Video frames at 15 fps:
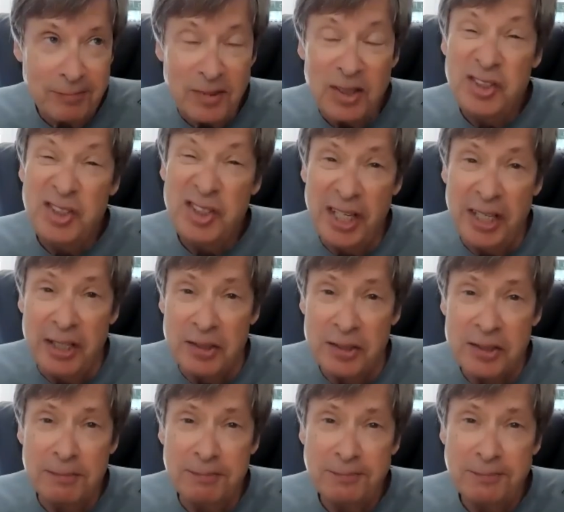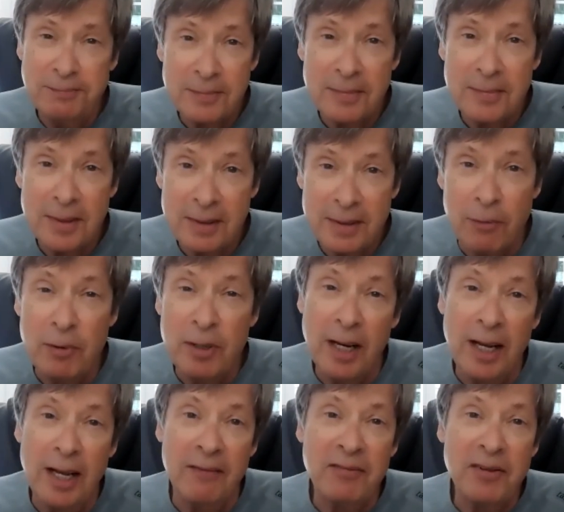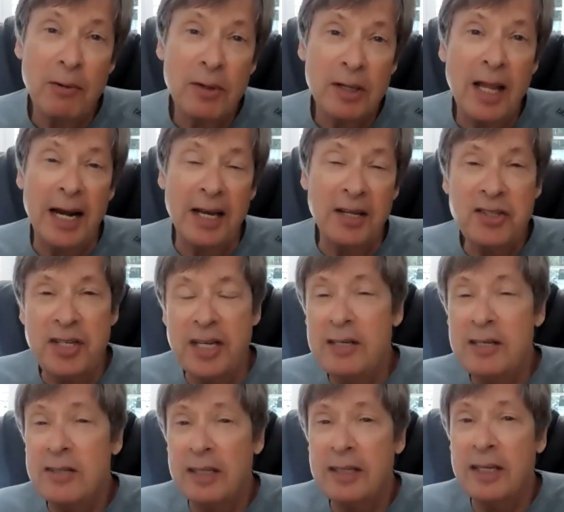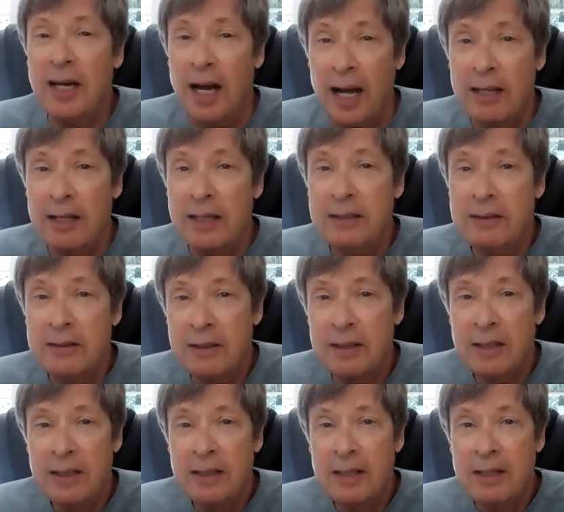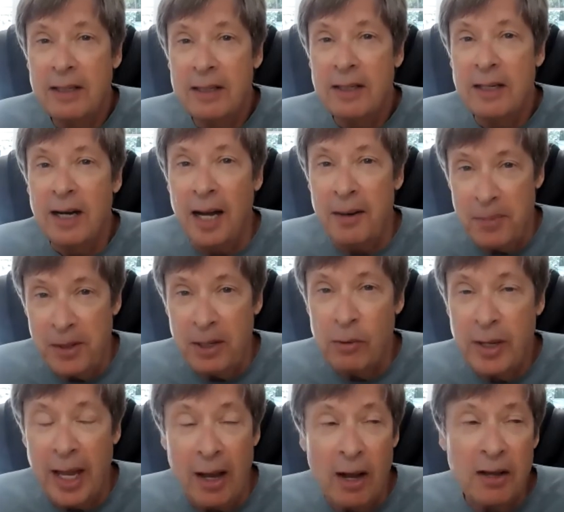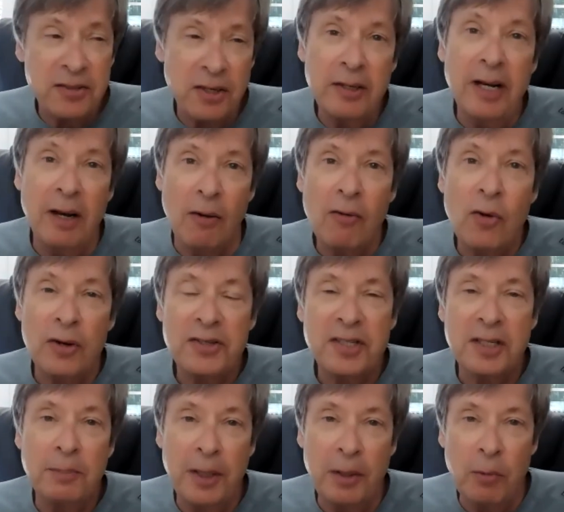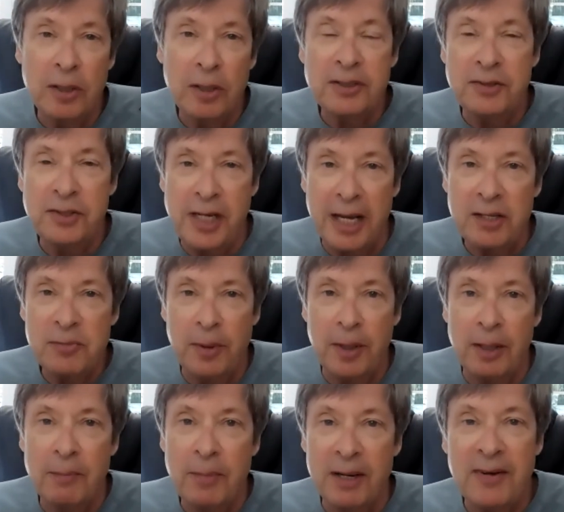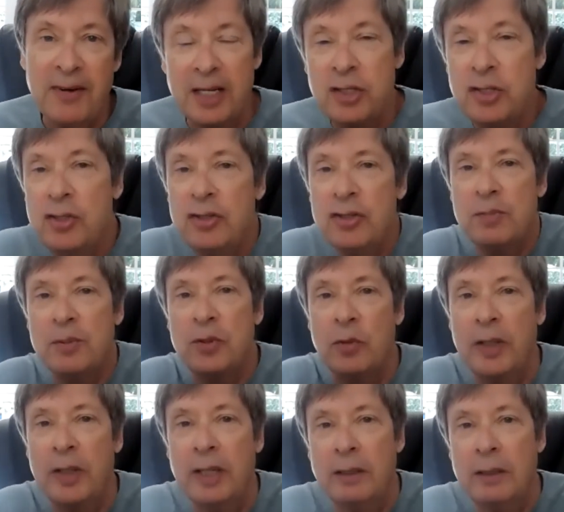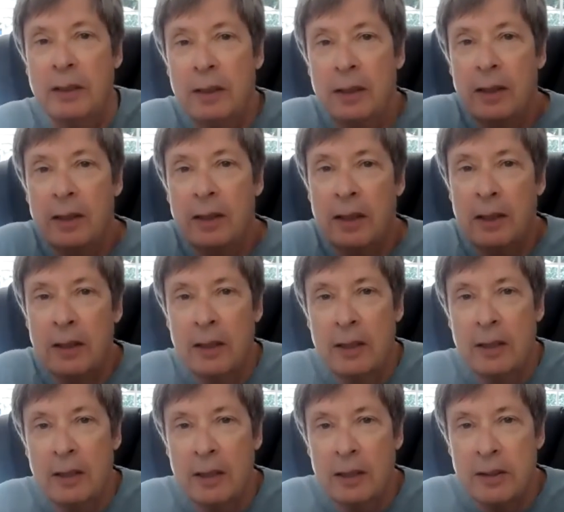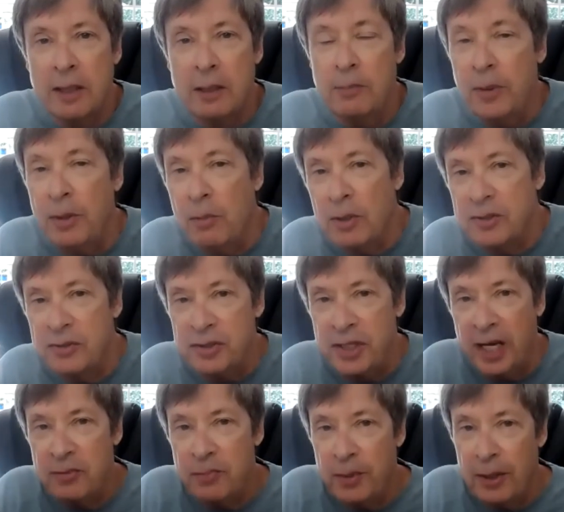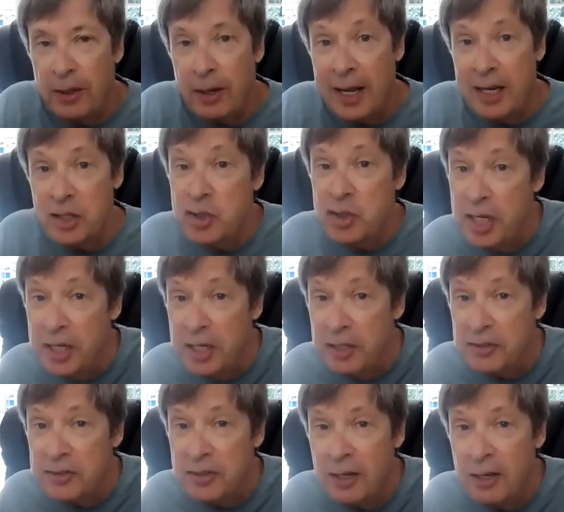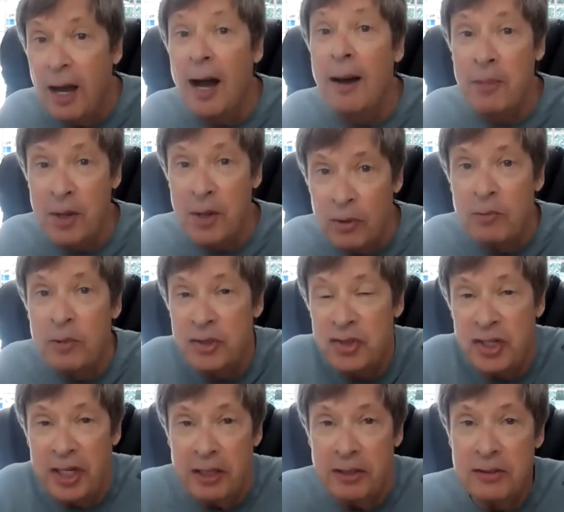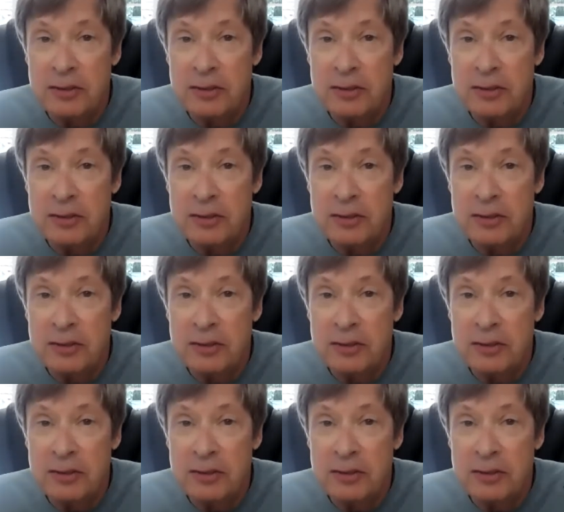Cheese. If there were a lot of cheese on the island, I'd be okay. Also, of course, the complete works of Shakespeare. But if I had to choose between the complete works of Shakespeare and cheese, I'm going with cheese.